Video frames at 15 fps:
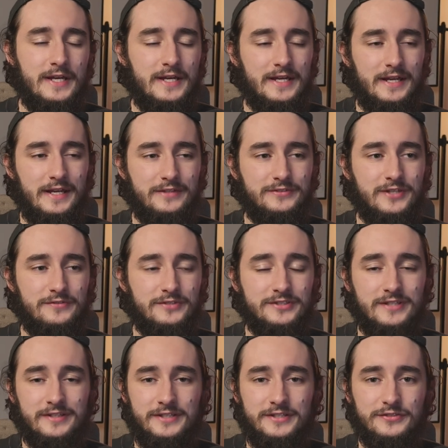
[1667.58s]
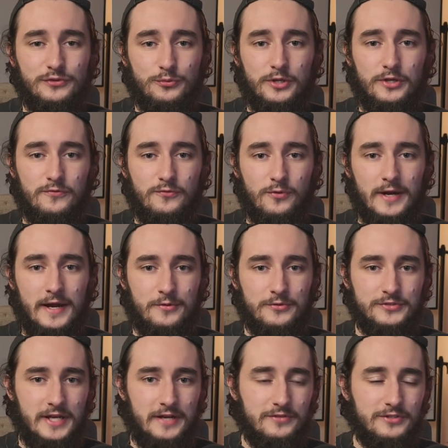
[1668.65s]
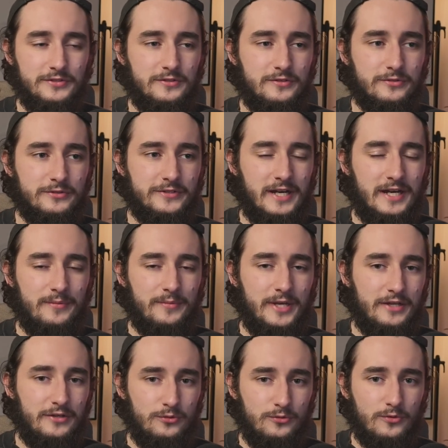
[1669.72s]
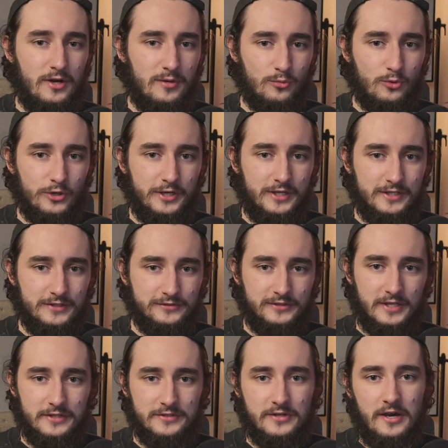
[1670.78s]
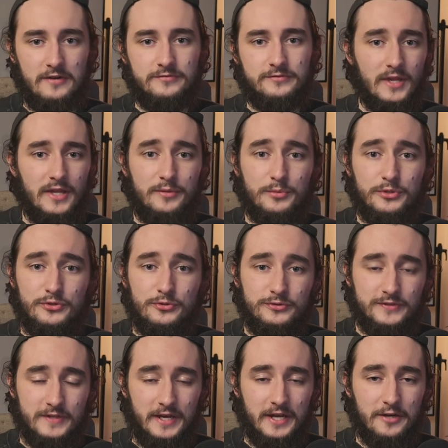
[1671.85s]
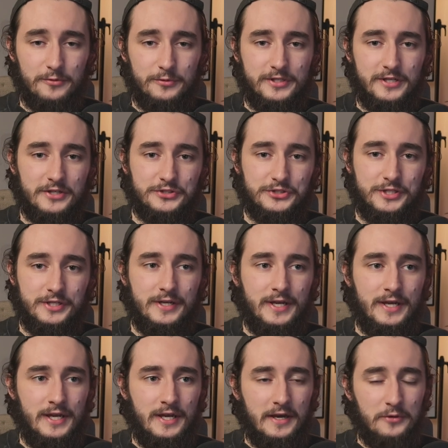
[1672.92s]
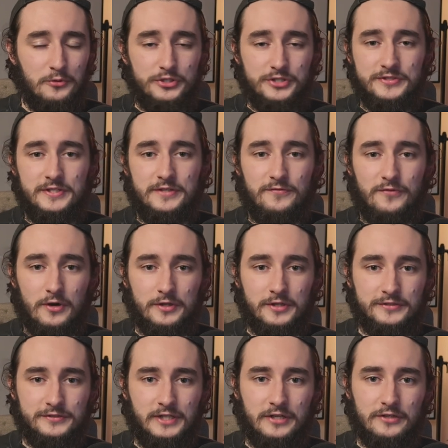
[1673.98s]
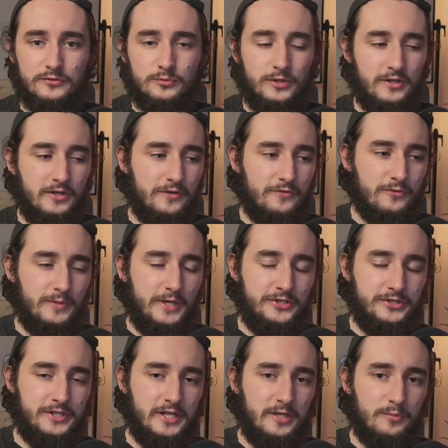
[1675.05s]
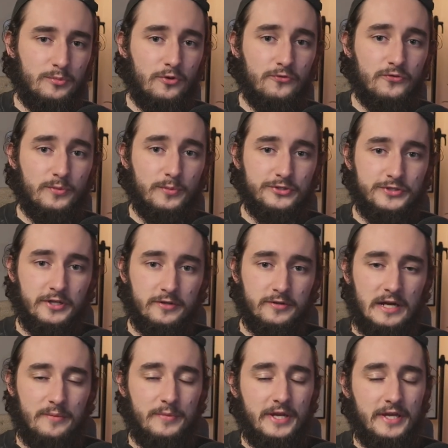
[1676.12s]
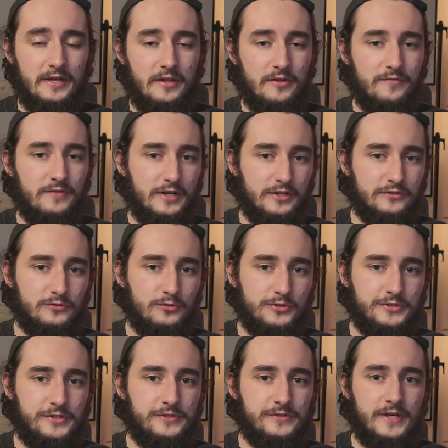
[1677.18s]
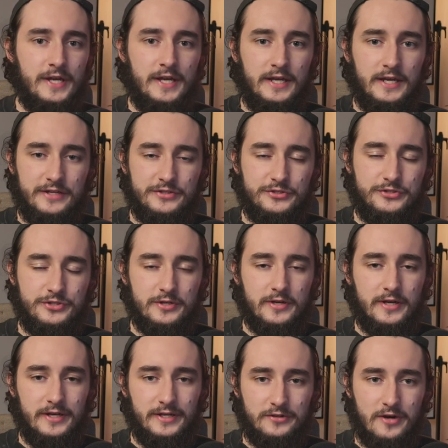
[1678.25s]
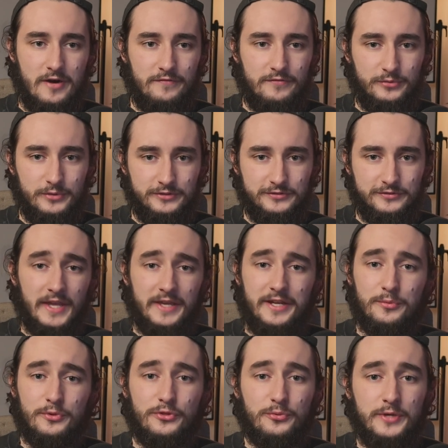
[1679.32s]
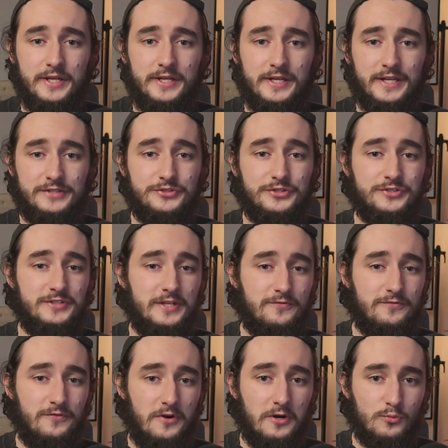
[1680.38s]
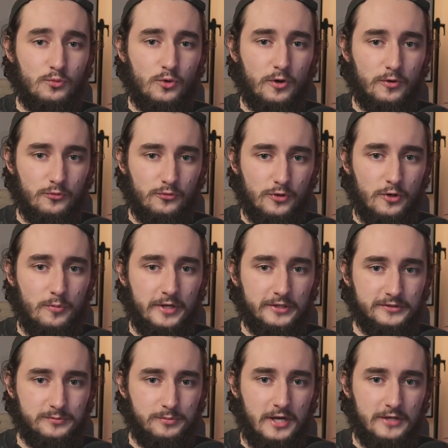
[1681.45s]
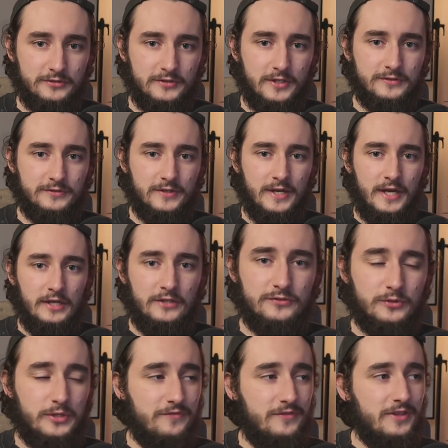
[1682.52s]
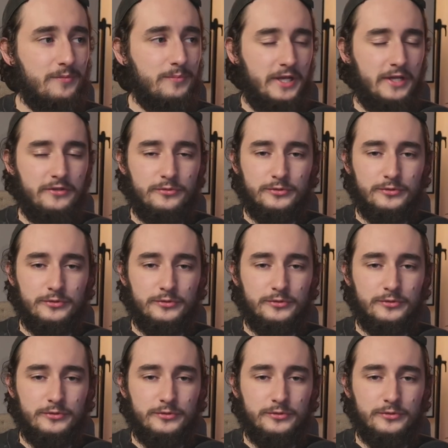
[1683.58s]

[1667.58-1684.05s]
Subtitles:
and saves us at least 3 to 4 hours every single time a new onboarding is kicked off. And number two is the error reduction. We just see far less errors with information getting pulled from our CRM and other various sources into Jira and Confluence. And number three, it's just a far more robust process. So even the manual